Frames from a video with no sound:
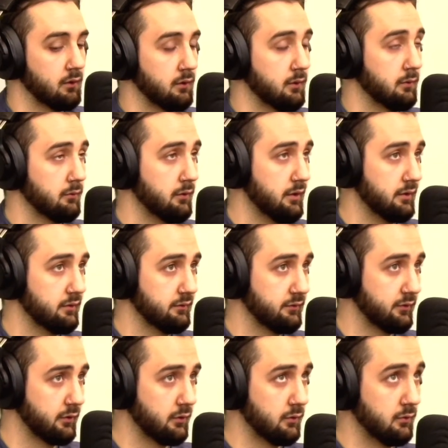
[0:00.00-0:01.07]
Right.
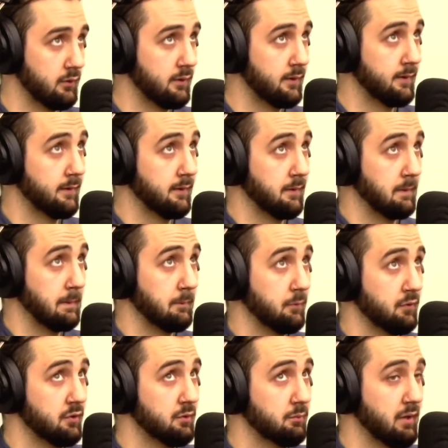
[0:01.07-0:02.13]
So when
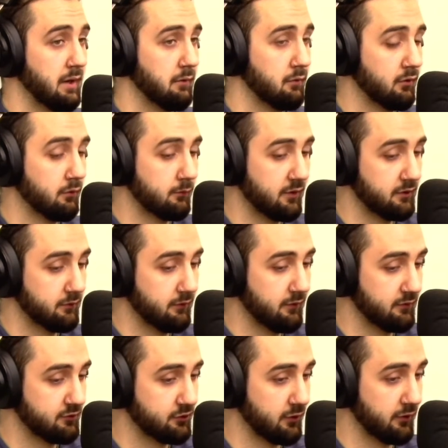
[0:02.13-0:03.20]
you buy one of these
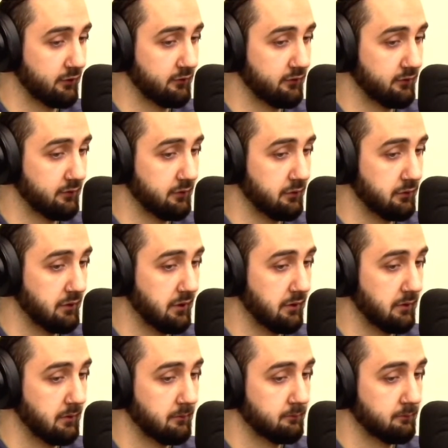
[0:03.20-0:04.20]
shirts, you get